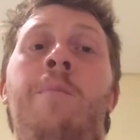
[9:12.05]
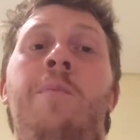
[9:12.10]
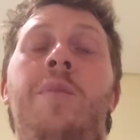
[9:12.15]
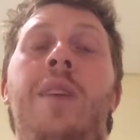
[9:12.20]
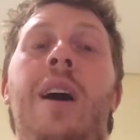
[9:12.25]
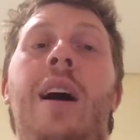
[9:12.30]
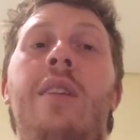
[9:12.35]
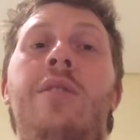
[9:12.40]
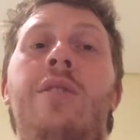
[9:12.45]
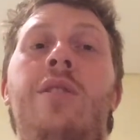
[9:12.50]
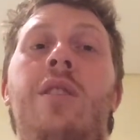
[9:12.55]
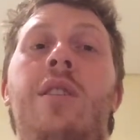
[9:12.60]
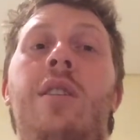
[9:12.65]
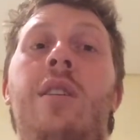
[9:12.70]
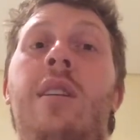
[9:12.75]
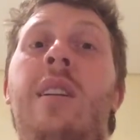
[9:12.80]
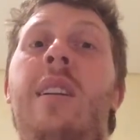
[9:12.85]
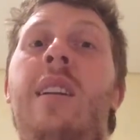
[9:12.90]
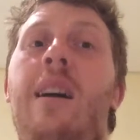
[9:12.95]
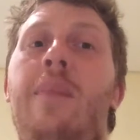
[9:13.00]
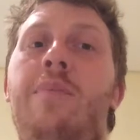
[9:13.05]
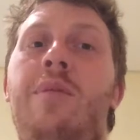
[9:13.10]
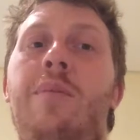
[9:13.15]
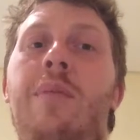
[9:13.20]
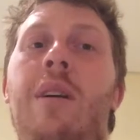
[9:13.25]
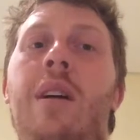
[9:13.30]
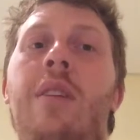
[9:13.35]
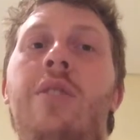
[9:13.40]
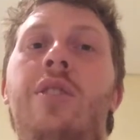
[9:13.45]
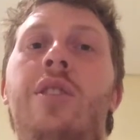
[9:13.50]
doctor, an
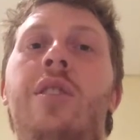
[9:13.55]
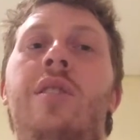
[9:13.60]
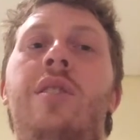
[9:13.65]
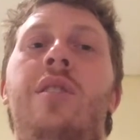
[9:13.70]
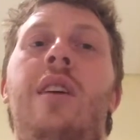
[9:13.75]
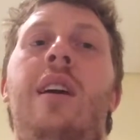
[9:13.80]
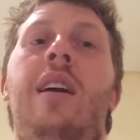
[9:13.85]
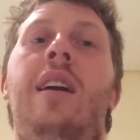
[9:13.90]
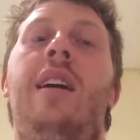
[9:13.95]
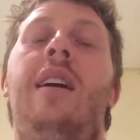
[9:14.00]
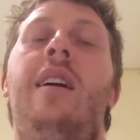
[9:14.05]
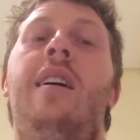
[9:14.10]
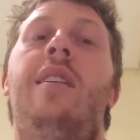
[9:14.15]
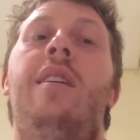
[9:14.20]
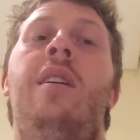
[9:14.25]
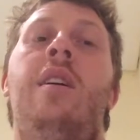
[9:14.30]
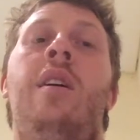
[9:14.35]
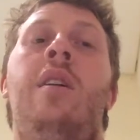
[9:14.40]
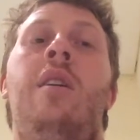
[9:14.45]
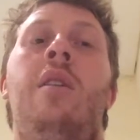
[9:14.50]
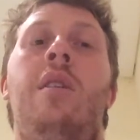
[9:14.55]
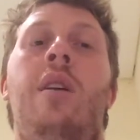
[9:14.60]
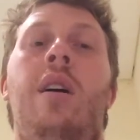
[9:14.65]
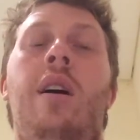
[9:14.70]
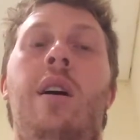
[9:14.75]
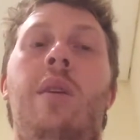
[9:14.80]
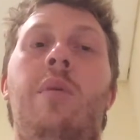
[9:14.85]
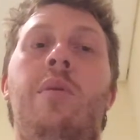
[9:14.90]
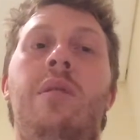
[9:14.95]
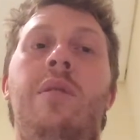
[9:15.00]
ophthalmologist, and
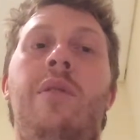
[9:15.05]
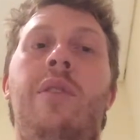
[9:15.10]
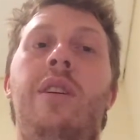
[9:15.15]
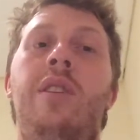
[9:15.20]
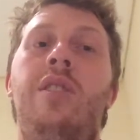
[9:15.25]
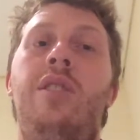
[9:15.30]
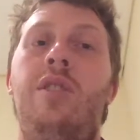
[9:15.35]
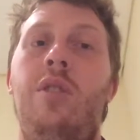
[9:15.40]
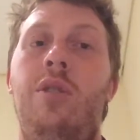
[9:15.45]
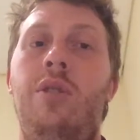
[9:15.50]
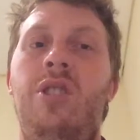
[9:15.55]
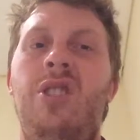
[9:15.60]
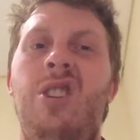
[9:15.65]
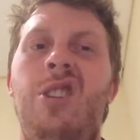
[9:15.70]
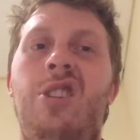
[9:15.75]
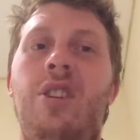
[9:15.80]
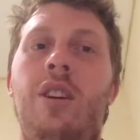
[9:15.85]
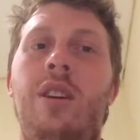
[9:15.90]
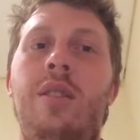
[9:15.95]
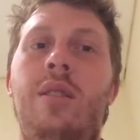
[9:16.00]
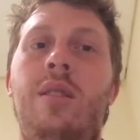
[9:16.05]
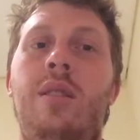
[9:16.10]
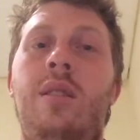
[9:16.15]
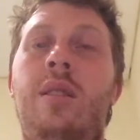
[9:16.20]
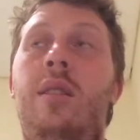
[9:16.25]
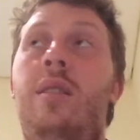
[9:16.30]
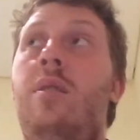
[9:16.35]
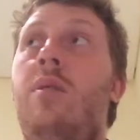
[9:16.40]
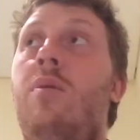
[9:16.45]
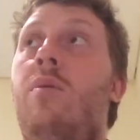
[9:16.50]
was very socially
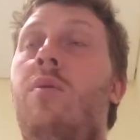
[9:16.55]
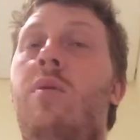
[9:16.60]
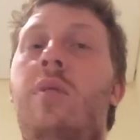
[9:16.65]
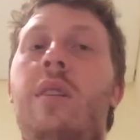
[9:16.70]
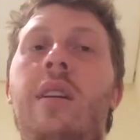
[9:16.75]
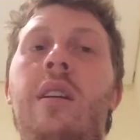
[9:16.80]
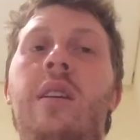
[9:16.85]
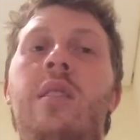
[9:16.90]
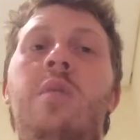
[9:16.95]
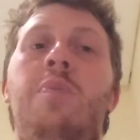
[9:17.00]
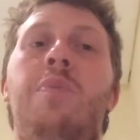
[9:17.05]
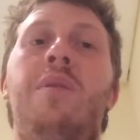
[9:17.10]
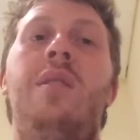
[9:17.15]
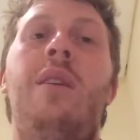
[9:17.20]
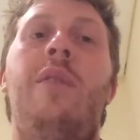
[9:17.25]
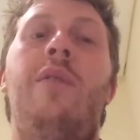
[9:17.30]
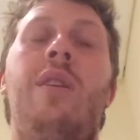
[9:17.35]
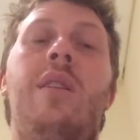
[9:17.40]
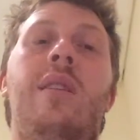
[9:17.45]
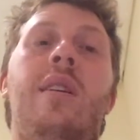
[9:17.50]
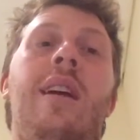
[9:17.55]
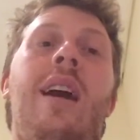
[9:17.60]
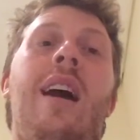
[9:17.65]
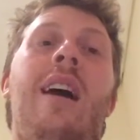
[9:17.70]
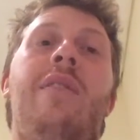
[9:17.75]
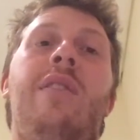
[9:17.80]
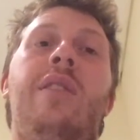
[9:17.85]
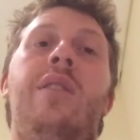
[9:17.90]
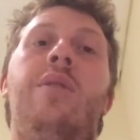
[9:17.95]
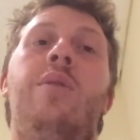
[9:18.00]
justice oriented, specifically
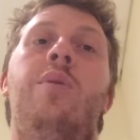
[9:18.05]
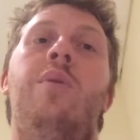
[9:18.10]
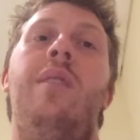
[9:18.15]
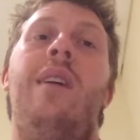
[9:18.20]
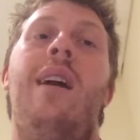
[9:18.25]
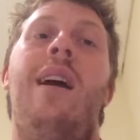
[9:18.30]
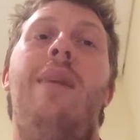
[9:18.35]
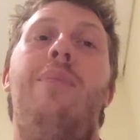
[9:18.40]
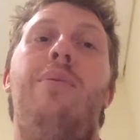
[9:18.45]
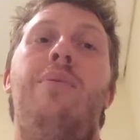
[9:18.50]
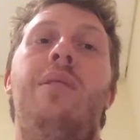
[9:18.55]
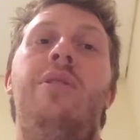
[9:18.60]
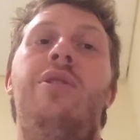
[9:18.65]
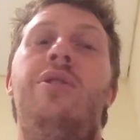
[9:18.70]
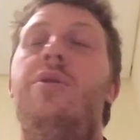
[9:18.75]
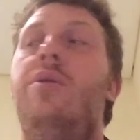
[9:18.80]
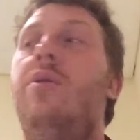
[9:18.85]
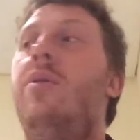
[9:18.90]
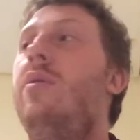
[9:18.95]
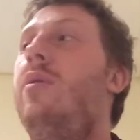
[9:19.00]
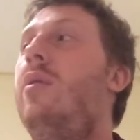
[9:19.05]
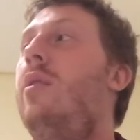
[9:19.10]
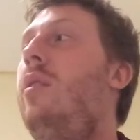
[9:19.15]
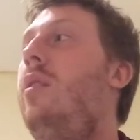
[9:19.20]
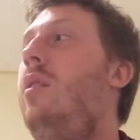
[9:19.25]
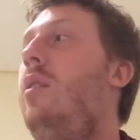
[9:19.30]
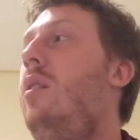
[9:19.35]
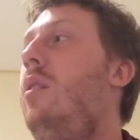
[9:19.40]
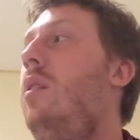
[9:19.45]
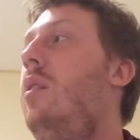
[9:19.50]
having to do with Aboriginals
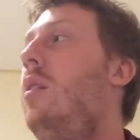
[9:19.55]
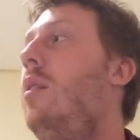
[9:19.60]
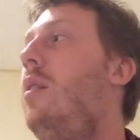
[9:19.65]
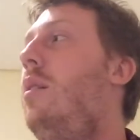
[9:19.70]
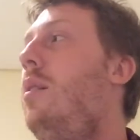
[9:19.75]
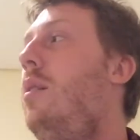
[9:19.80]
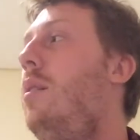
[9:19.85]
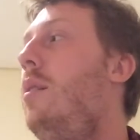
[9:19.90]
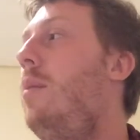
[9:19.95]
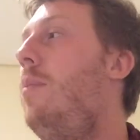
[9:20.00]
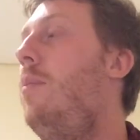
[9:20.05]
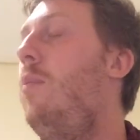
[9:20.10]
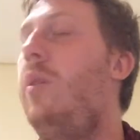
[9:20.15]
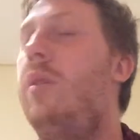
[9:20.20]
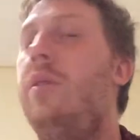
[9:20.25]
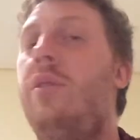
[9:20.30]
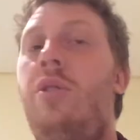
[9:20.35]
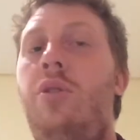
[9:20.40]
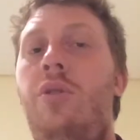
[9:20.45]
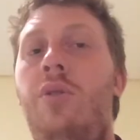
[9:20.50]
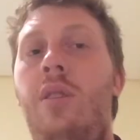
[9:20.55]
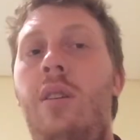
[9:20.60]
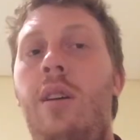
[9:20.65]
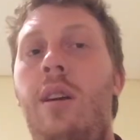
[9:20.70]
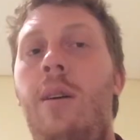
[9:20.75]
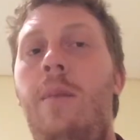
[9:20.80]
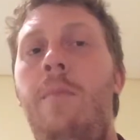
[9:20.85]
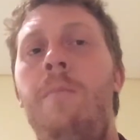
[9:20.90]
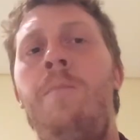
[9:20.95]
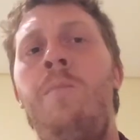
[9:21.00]
in
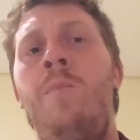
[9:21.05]
Australia,